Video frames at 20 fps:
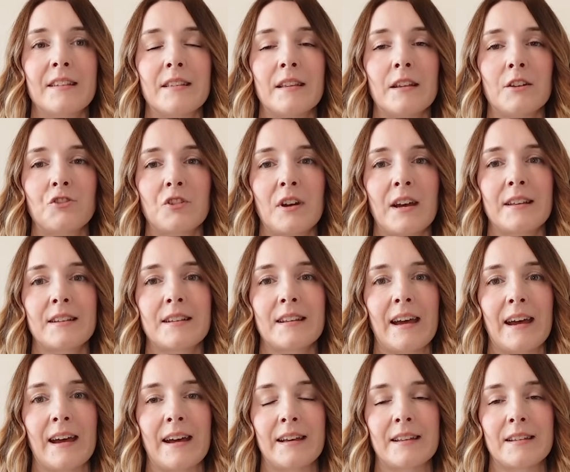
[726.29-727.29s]
The dress
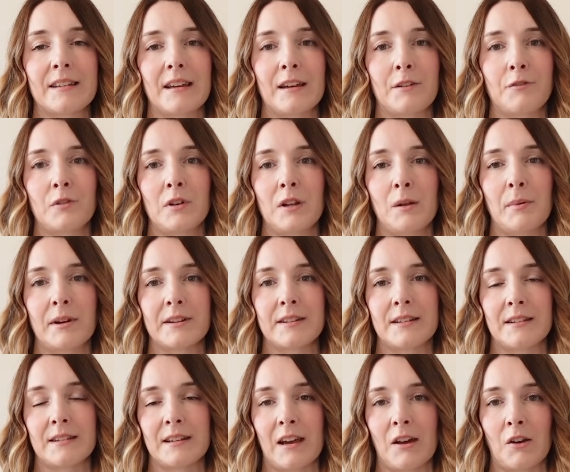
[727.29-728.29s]
has a fully
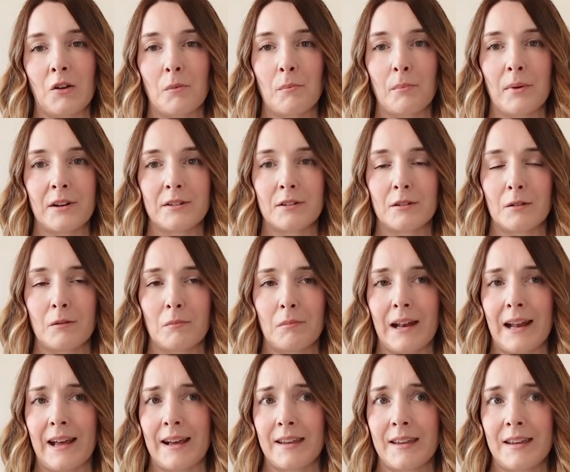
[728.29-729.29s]
buttoned down button
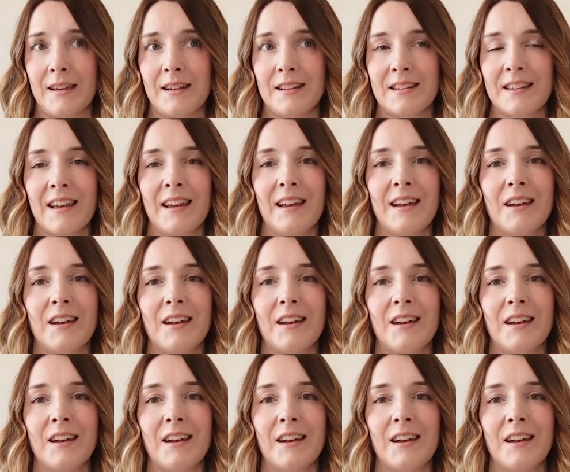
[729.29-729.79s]
placket.